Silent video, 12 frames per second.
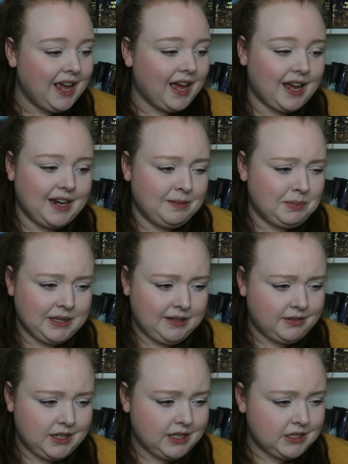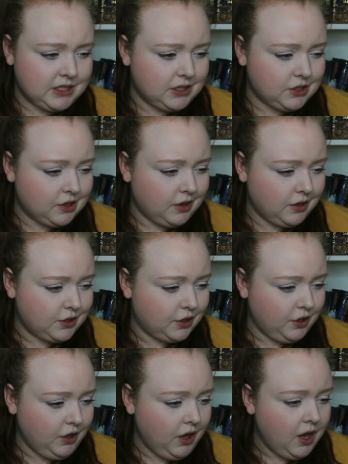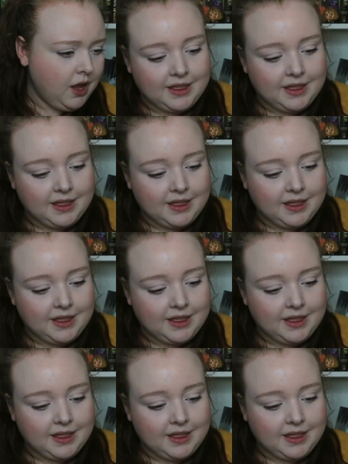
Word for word: and I believe she has ginger hair too.